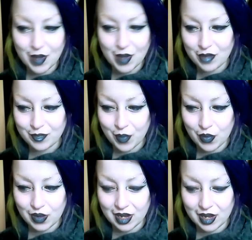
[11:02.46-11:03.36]
both
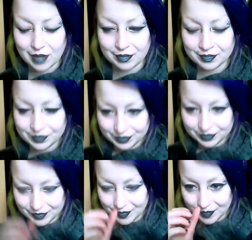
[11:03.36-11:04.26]
bought
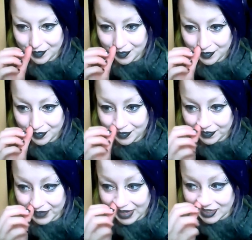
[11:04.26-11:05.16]

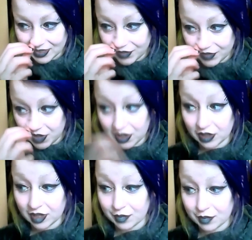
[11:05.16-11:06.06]
like just a few little
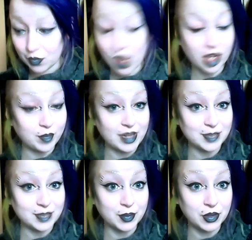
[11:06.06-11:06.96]
work bits,
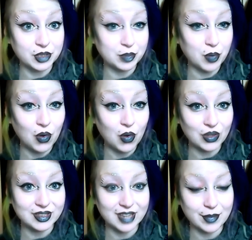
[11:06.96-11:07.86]
but we also
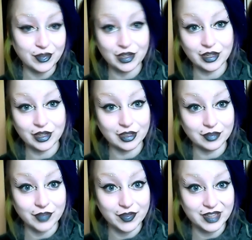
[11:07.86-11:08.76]
bought a few little
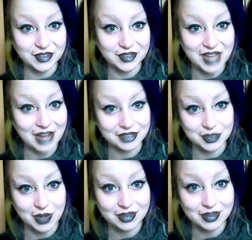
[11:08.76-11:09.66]
fun things for the house as
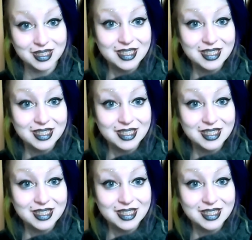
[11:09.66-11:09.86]
well.